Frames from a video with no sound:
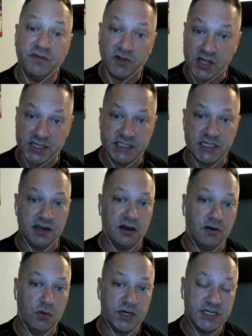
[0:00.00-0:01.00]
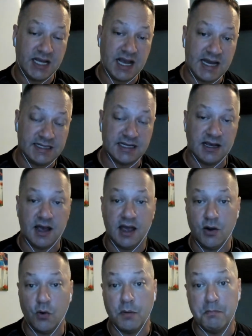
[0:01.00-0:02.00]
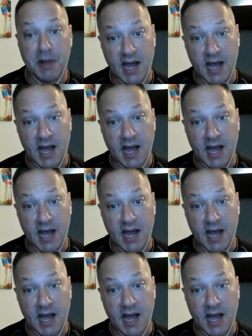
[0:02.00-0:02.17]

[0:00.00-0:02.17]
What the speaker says: Valencia or Tagaytay or